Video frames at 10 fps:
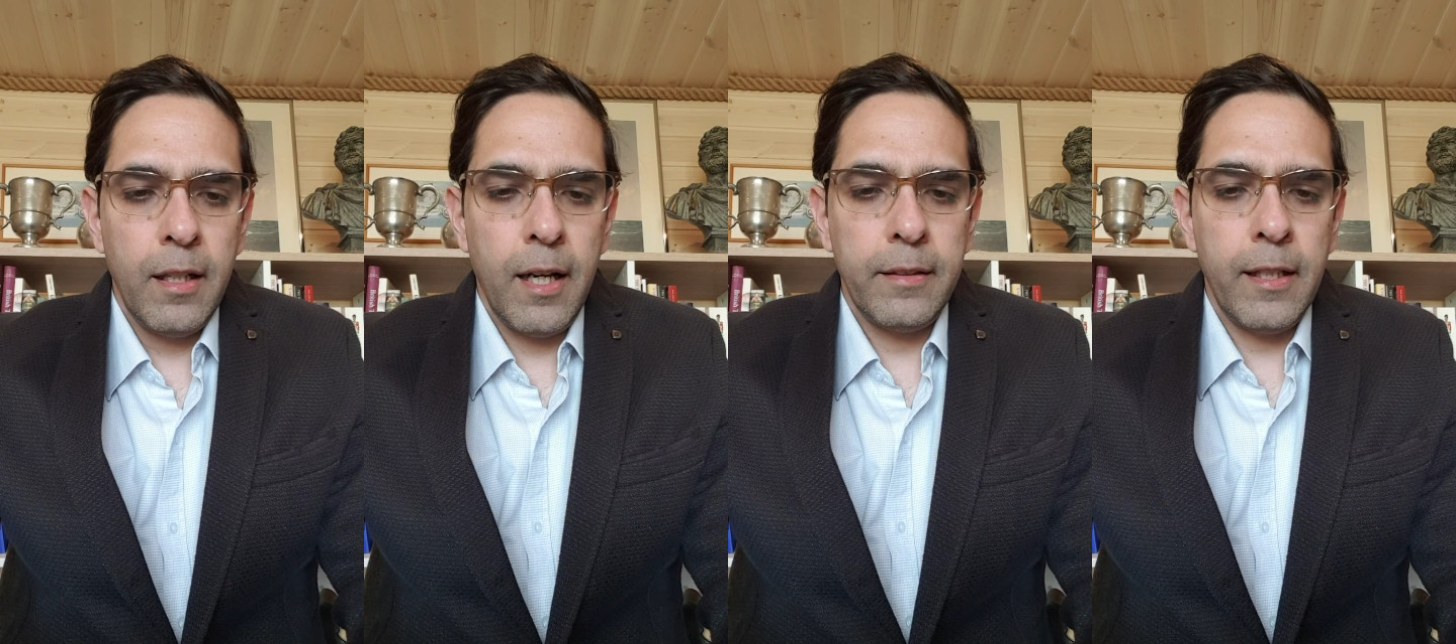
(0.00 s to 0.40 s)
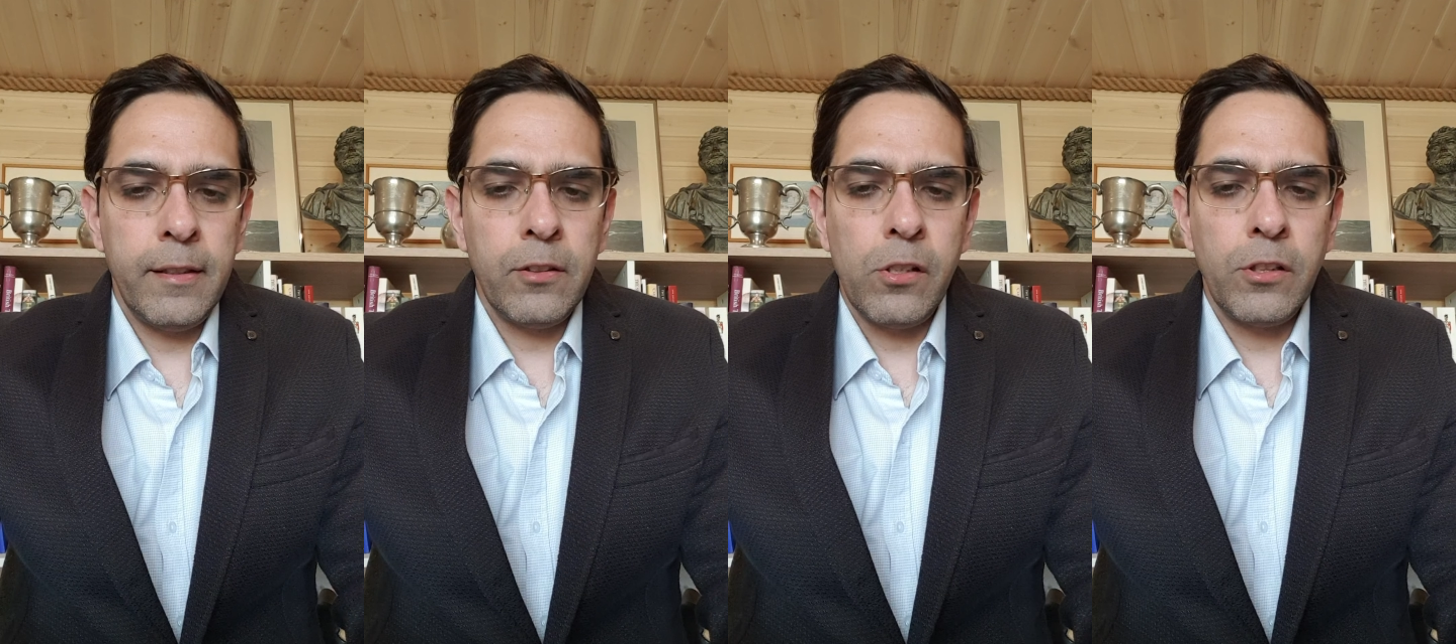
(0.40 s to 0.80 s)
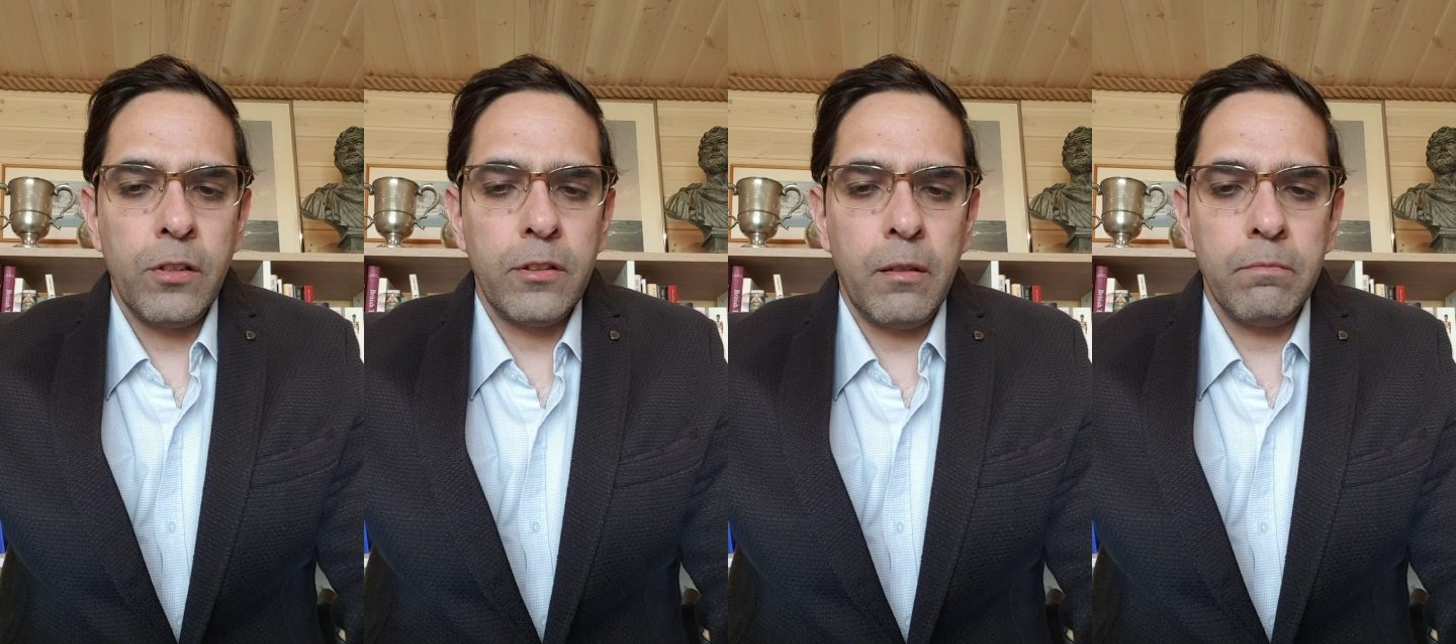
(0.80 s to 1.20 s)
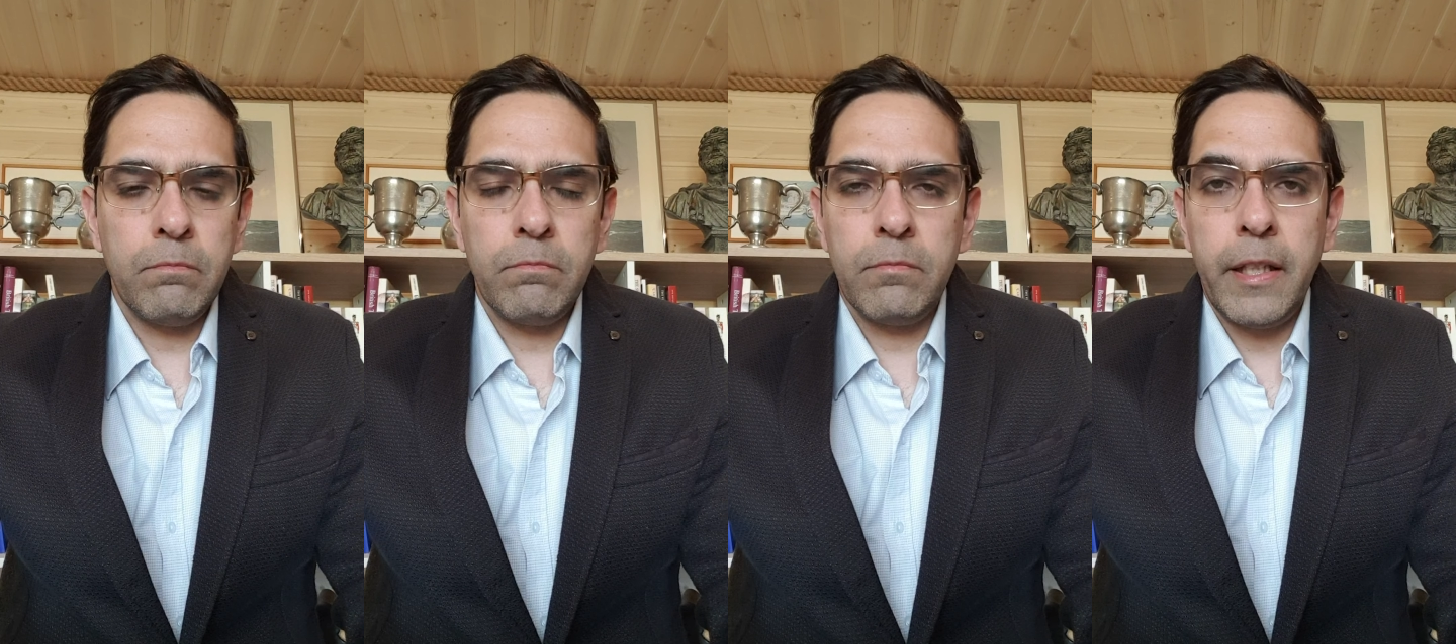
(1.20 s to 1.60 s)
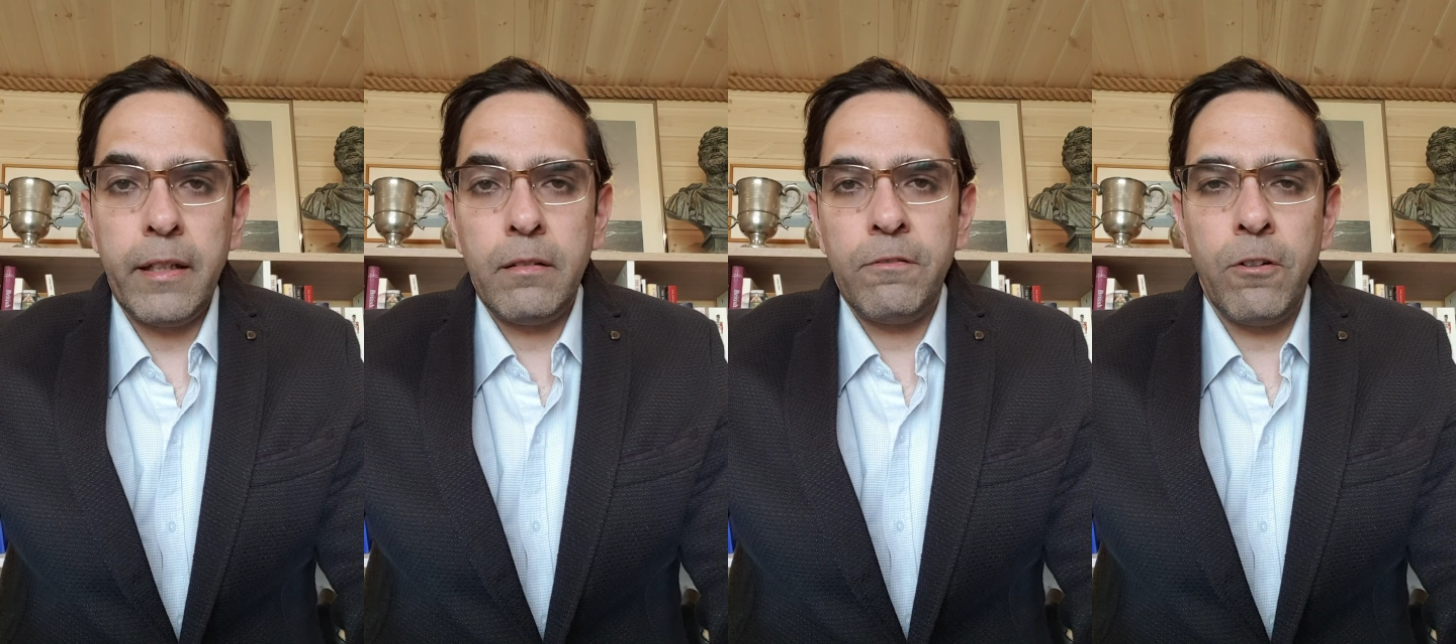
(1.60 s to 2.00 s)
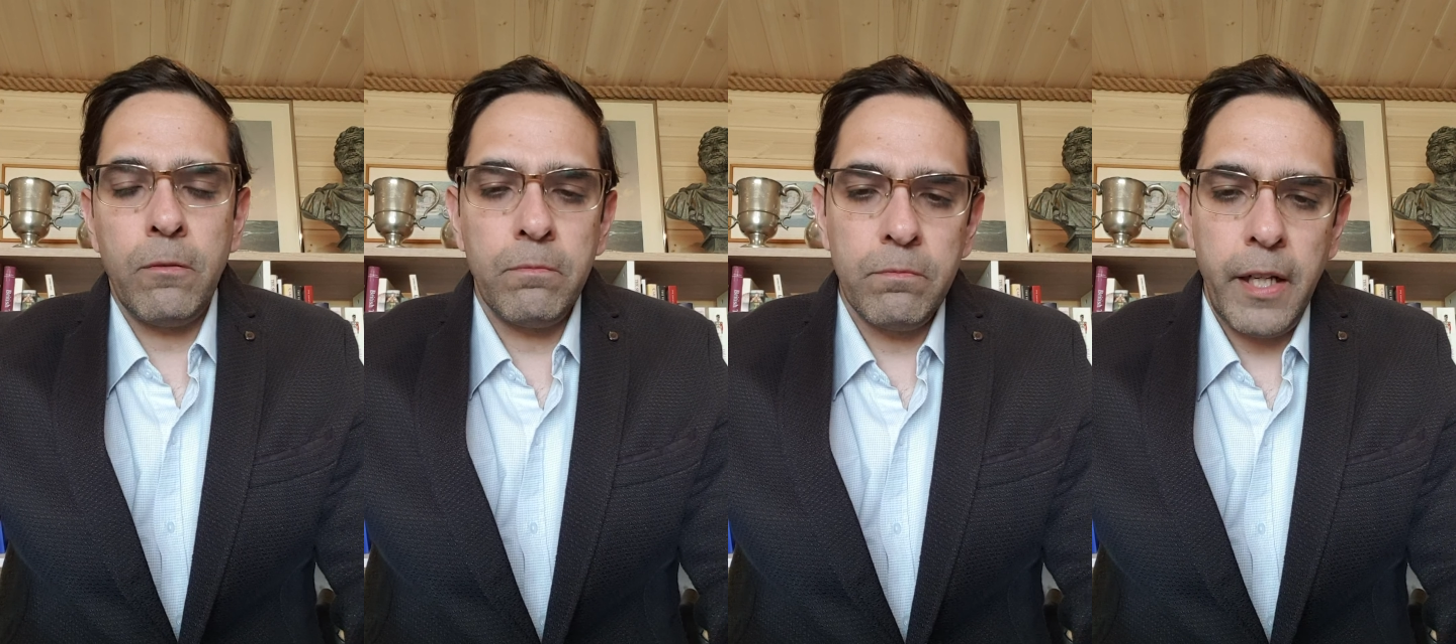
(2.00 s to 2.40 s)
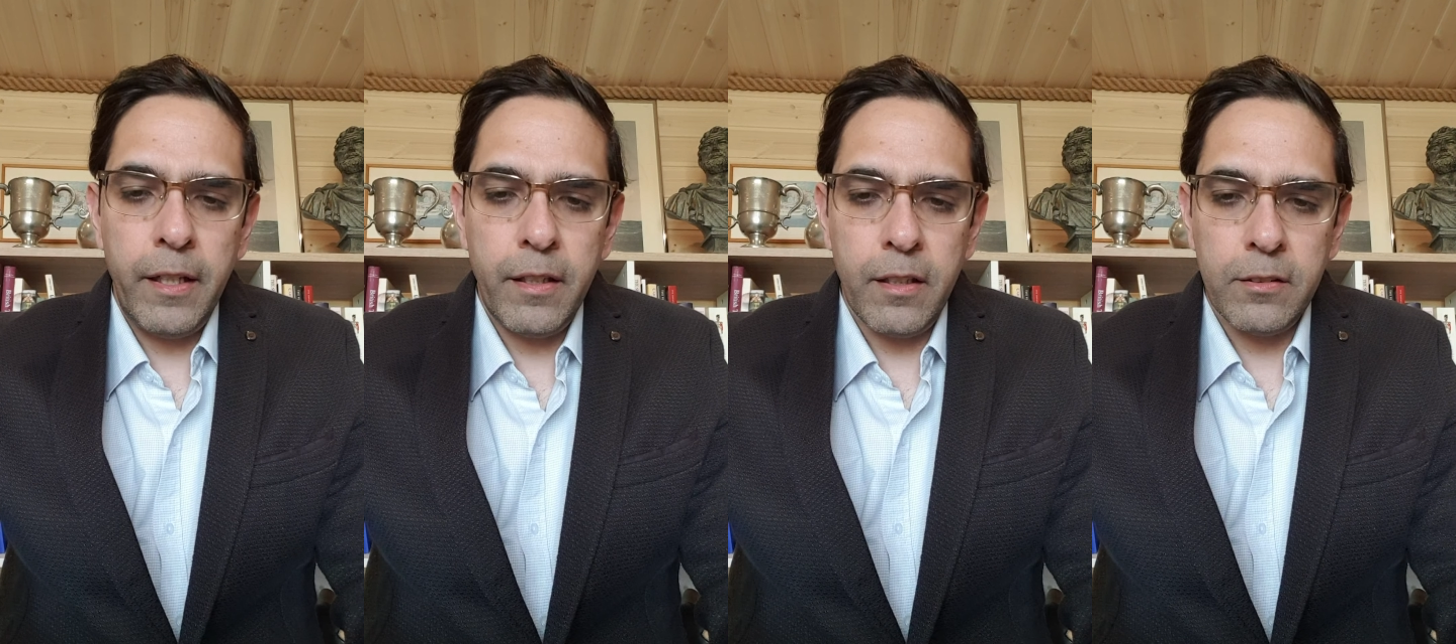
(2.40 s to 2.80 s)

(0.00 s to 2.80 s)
And then there's also something from India,